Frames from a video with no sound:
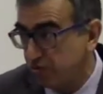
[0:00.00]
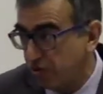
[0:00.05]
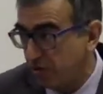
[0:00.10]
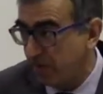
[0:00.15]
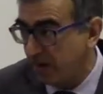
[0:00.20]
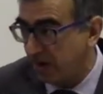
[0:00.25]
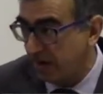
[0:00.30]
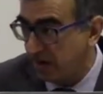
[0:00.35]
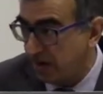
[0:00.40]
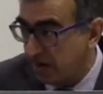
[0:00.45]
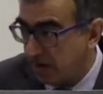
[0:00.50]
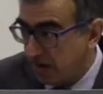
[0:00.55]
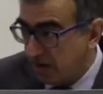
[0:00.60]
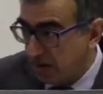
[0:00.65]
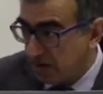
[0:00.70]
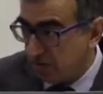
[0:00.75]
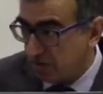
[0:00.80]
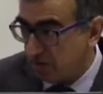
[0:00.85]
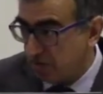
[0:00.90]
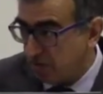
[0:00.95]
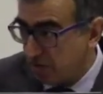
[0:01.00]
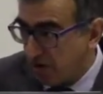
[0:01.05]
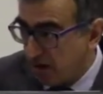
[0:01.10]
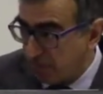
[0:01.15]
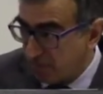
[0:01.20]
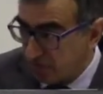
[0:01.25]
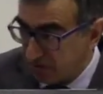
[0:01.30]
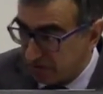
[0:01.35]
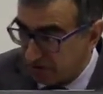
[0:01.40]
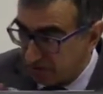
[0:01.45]
on UML. So you
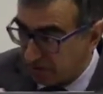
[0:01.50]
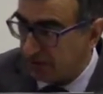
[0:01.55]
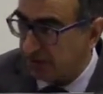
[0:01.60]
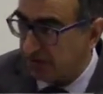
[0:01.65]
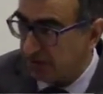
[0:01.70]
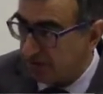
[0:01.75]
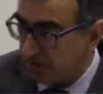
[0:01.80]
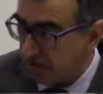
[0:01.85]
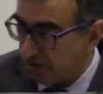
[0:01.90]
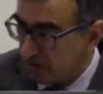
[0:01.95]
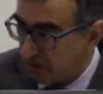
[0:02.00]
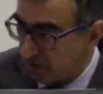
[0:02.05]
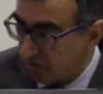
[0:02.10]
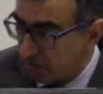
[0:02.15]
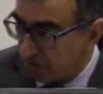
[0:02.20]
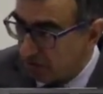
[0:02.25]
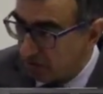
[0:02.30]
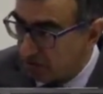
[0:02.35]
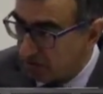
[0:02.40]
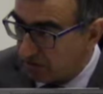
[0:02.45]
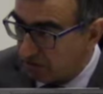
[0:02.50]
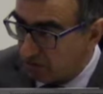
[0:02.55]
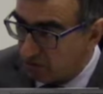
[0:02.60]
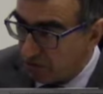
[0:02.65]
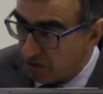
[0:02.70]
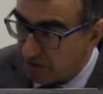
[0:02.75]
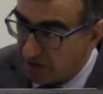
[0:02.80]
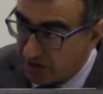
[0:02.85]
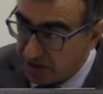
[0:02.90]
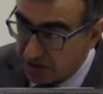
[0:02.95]
have restricted your
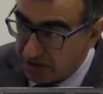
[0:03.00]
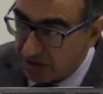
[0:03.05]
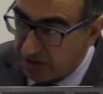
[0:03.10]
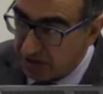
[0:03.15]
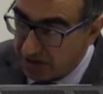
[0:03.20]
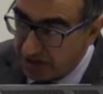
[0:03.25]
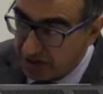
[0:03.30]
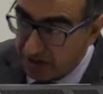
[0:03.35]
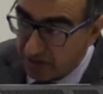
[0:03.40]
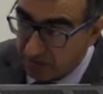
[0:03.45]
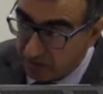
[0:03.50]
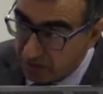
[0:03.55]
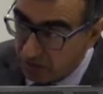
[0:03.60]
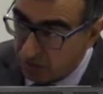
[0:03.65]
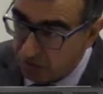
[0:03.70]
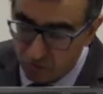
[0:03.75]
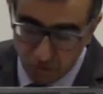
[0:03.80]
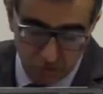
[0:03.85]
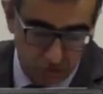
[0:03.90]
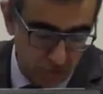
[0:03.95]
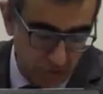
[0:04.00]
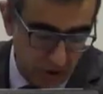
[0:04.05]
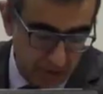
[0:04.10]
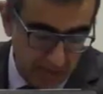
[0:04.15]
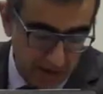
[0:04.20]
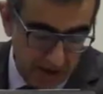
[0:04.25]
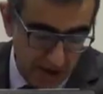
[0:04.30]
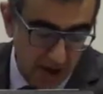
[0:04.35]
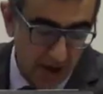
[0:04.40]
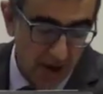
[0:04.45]
model-driven engineering view to
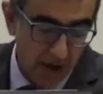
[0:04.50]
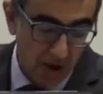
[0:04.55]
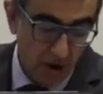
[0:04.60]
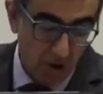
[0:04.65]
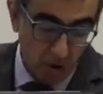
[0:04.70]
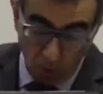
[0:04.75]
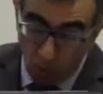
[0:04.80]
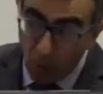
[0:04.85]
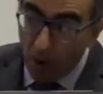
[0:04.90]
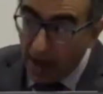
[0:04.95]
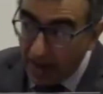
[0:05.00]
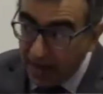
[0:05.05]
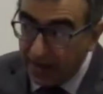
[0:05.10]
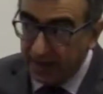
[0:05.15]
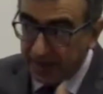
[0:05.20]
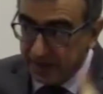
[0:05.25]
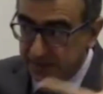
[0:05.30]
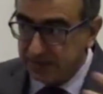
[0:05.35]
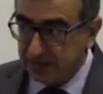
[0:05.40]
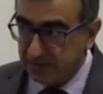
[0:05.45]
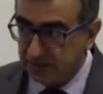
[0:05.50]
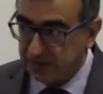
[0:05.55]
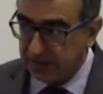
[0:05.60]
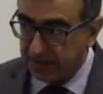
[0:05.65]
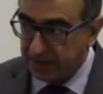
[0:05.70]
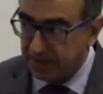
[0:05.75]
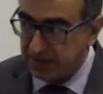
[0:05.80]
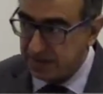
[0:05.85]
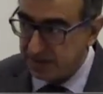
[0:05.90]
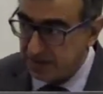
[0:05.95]
UML, while
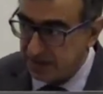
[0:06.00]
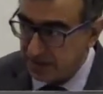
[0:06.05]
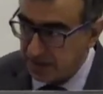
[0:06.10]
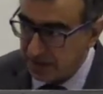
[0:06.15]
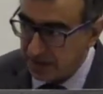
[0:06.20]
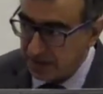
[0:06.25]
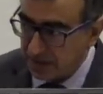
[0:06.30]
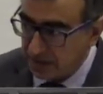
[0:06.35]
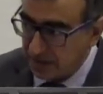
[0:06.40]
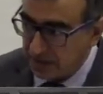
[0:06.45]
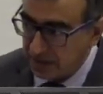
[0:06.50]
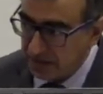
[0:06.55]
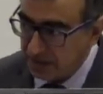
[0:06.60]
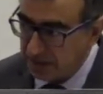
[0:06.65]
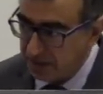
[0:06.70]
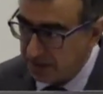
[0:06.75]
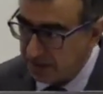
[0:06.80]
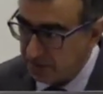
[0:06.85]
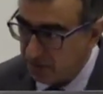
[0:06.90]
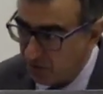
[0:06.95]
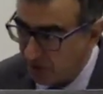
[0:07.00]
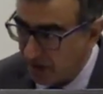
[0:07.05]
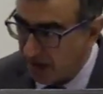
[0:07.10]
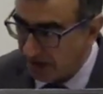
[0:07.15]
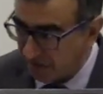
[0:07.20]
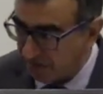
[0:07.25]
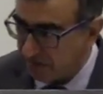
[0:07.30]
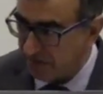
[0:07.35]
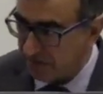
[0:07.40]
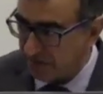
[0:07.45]
there is more
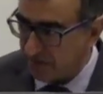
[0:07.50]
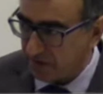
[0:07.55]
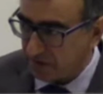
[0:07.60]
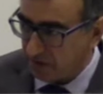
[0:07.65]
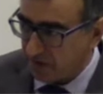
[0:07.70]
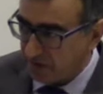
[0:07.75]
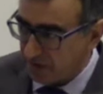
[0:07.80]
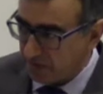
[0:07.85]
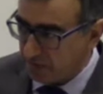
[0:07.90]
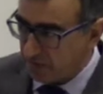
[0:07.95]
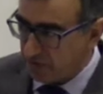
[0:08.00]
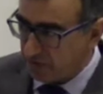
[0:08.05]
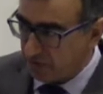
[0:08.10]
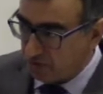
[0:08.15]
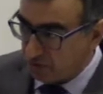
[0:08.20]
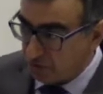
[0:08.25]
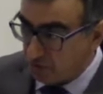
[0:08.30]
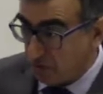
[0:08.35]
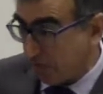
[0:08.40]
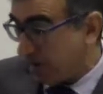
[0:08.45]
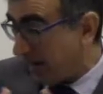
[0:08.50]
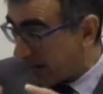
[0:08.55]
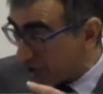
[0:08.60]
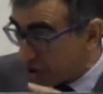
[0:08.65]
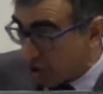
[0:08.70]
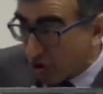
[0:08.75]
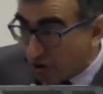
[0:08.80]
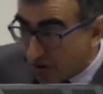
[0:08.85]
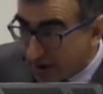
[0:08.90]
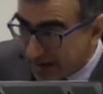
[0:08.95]
life in UML,
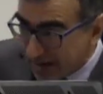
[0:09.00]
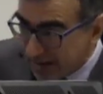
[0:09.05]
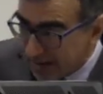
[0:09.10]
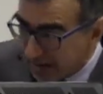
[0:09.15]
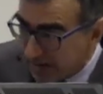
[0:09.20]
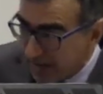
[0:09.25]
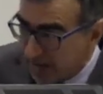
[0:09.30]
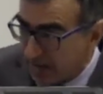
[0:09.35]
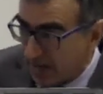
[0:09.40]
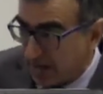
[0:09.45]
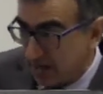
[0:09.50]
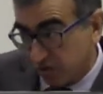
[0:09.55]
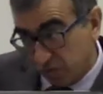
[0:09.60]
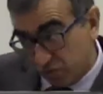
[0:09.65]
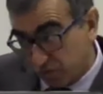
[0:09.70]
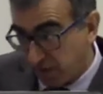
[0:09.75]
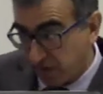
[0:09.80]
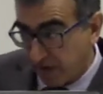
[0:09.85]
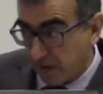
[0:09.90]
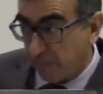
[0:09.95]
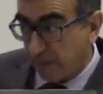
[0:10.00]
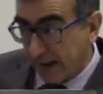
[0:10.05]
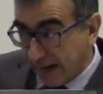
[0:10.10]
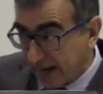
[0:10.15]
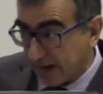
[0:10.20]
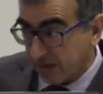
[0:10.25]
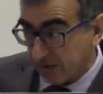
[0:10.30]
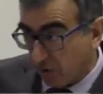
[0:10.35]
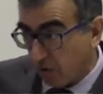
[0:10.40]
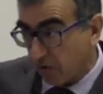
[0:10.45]
and your ideas could be
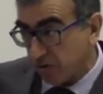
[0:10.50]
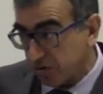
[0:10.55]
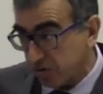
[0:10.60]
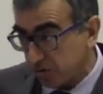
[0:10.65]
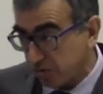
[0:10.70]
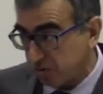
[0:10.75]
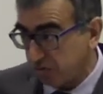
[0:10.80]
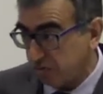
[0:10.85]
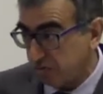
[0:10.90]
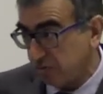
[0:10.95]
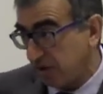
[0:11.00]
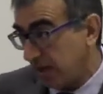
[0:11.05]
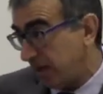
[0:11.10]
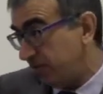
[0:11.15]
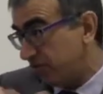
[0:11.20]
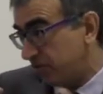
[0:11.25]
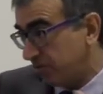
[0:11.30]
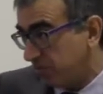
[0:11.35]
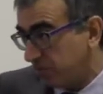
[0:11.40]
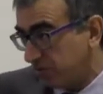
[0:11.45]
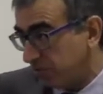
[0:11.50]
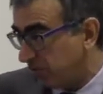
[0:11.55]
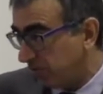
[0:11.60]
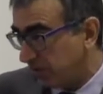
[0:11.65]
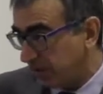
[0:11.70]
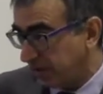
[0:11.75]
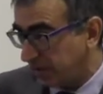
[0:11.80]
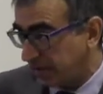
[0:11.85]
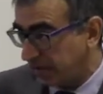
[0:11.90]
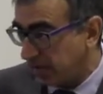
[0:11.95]
applied also to other
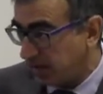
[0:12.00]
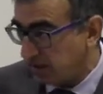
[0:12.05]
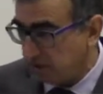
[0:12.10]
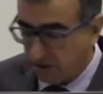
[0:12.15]
modeling